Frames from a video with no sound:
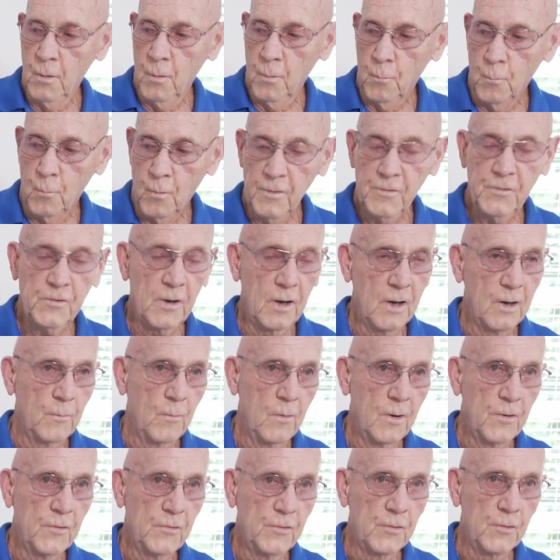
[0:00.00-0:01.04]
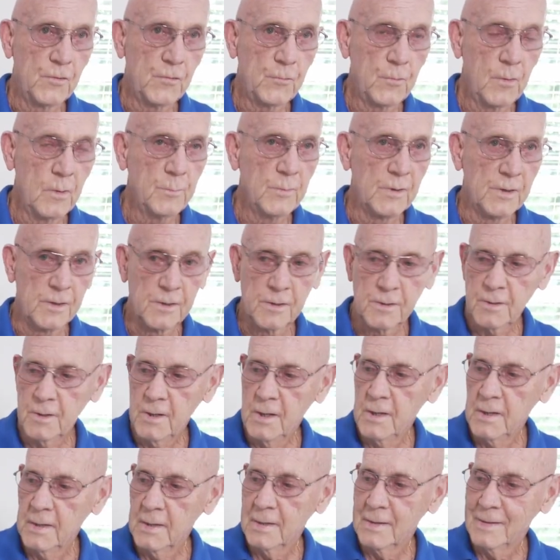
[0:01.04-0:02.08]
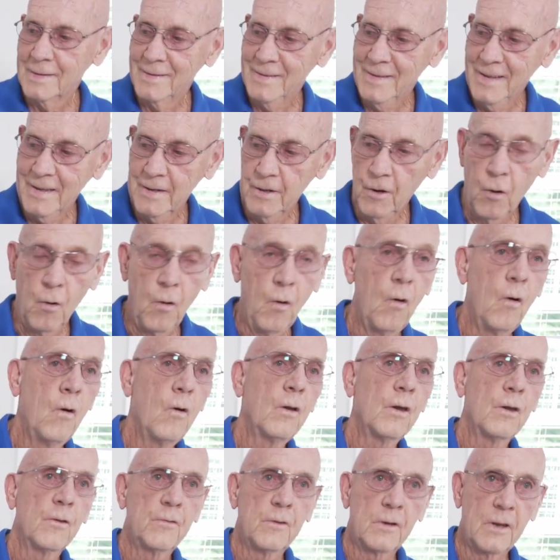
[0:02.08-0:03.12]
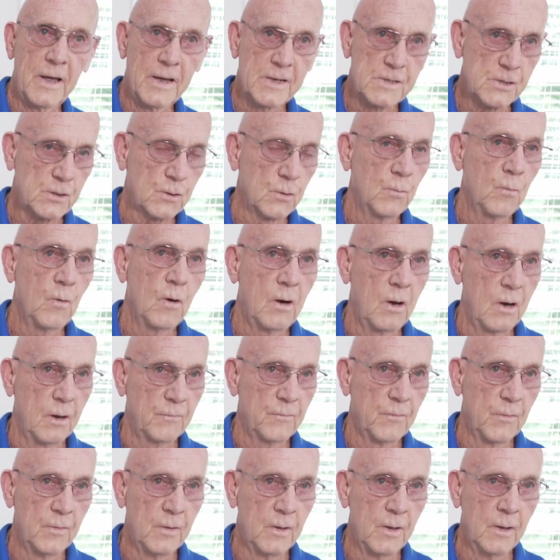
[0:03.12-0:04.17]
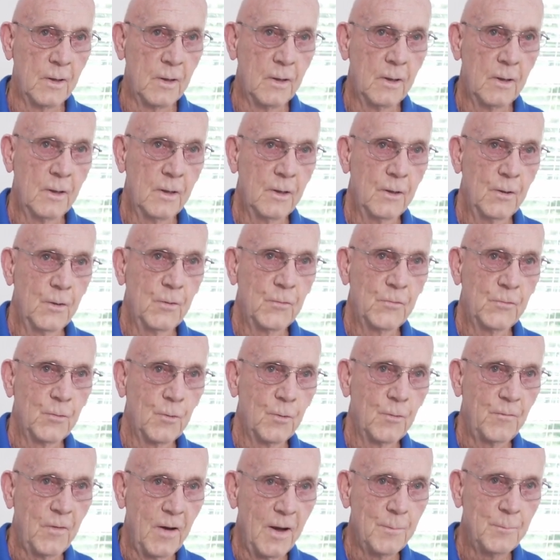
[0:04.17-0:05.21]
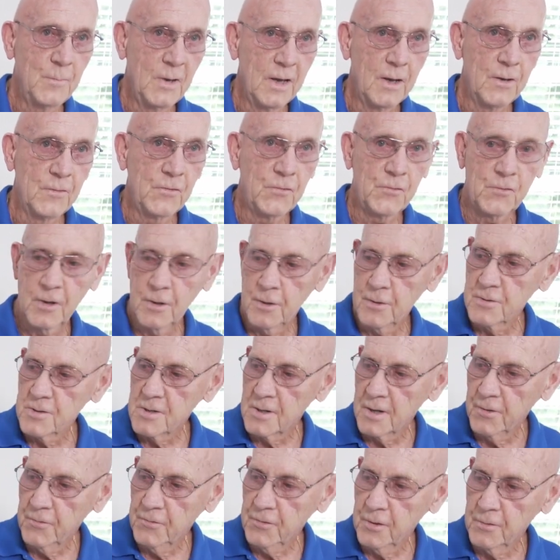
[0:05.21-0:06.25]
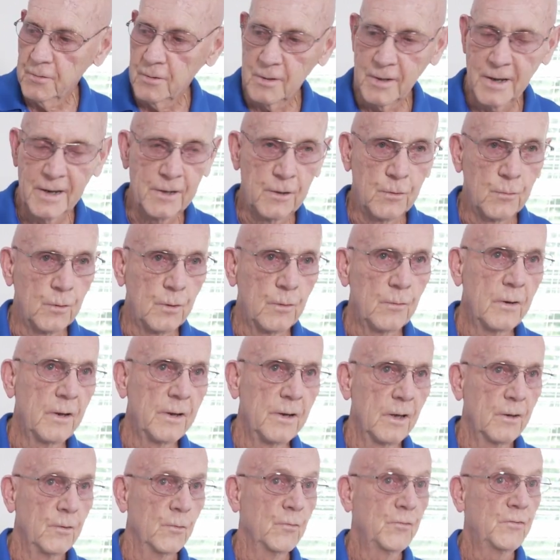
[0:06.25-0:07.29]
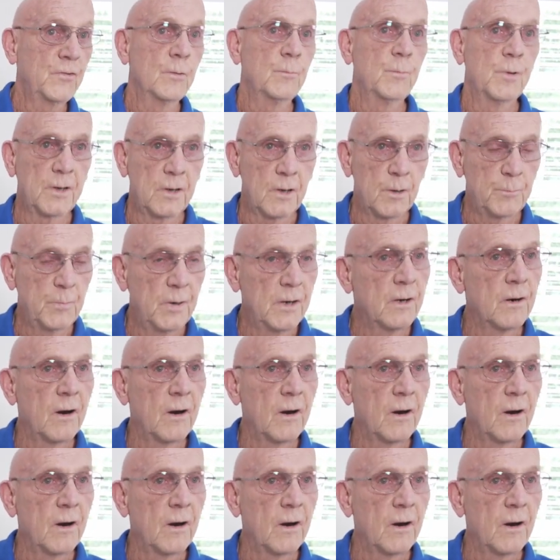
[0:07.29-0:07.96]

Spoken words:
Once the hot water is distributed, then all of the lights go off. So if I'm downstairs and I see the light go green, I know somebody up here